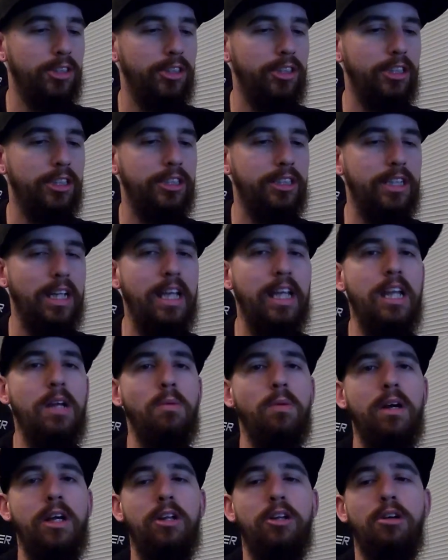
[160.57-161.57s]
Just any
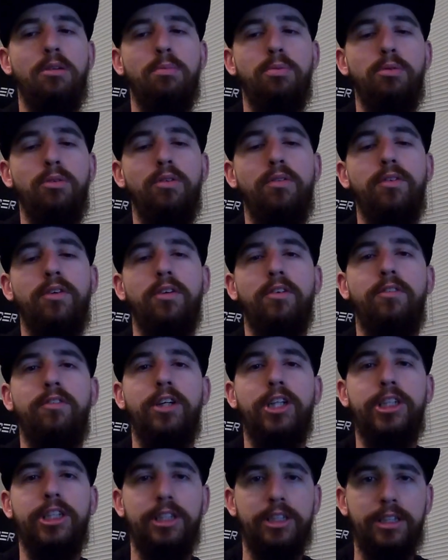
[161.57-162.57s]
way to improve your
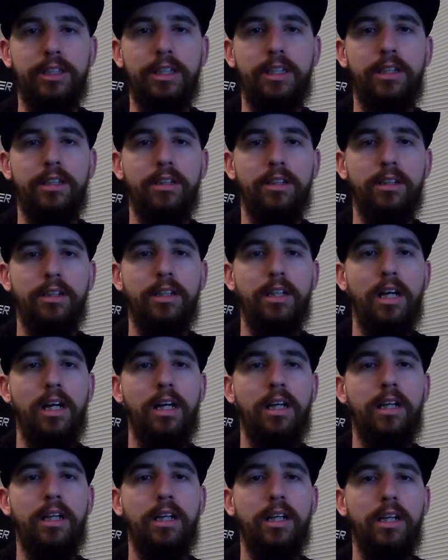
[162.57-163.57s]
efficiency.
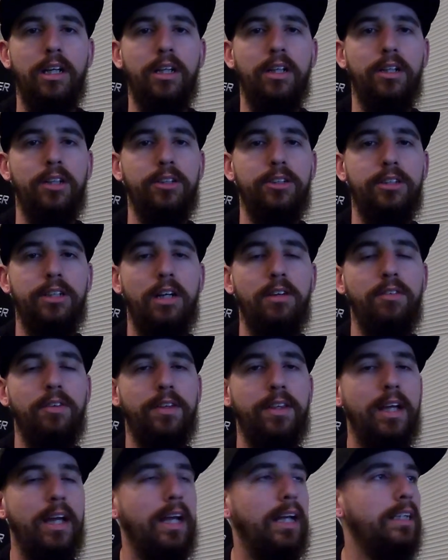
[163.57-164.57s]
Okay. There's
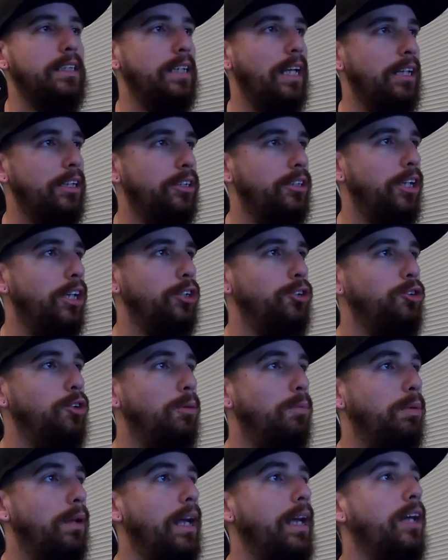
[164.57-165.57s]
several things. I
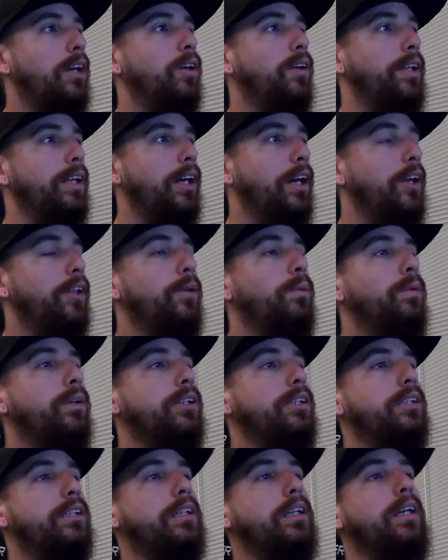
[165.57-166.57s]
drew a blank on the other
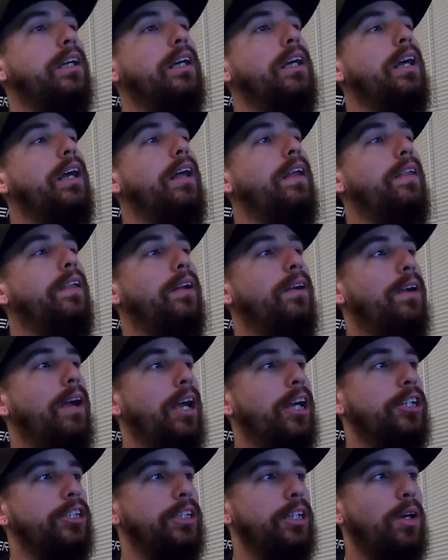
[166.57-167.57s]
ones that are
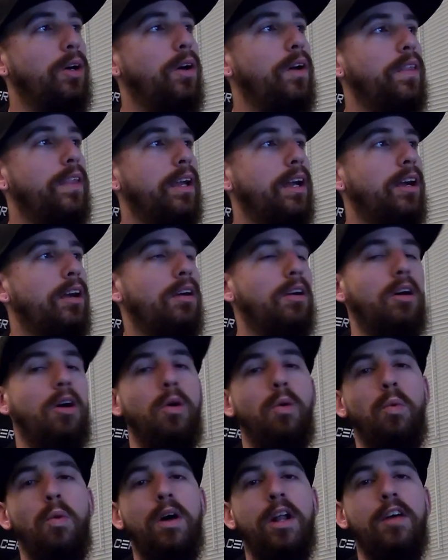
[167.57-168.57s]
actually on there.
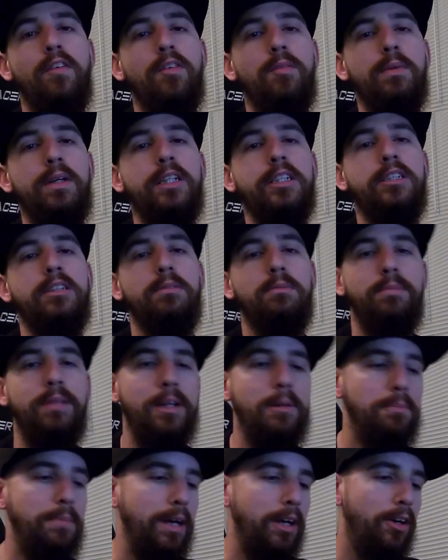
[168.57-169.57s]
One of them is
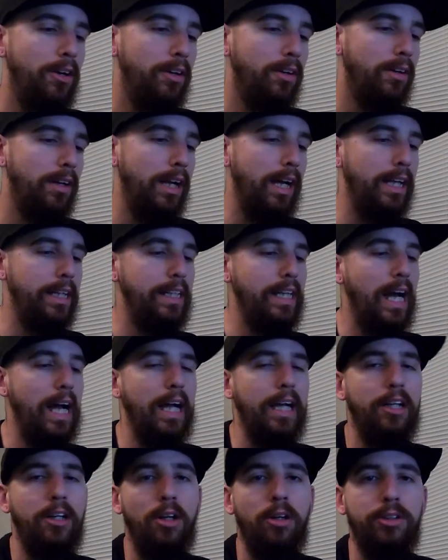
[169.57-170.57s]
being better at
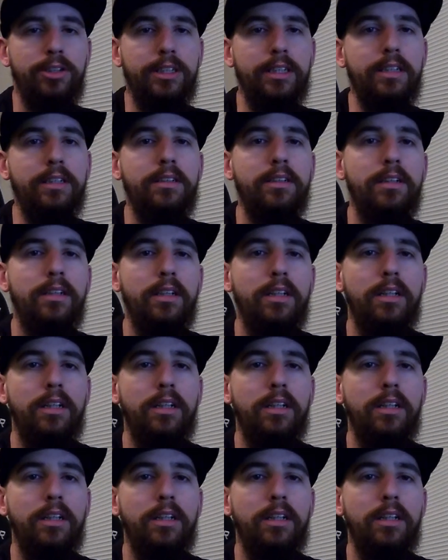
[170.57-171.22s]
diagnosing.